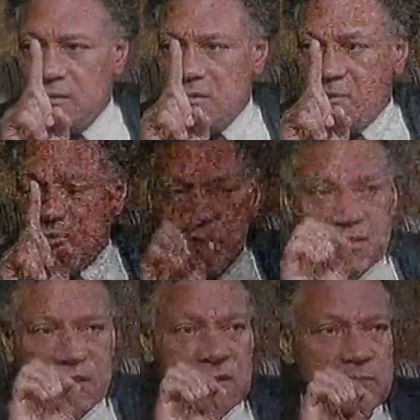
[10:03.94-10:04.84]

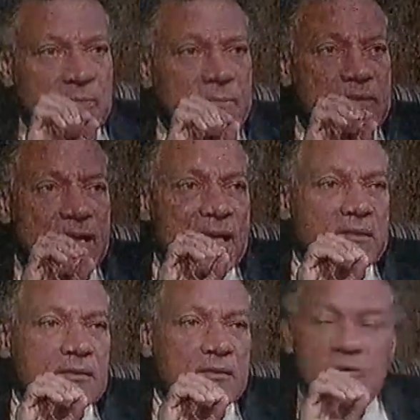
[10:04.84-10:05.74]
Racism
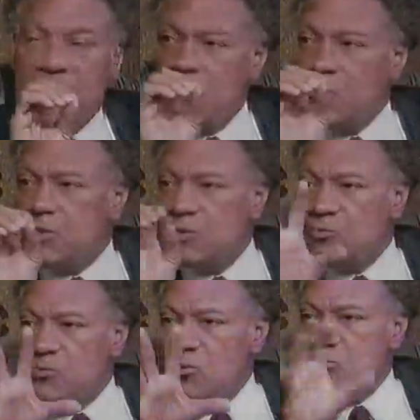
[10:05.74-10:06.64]
started to creep in with the
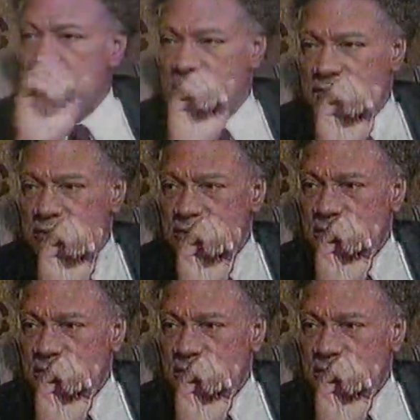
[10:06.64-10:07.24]
Romans.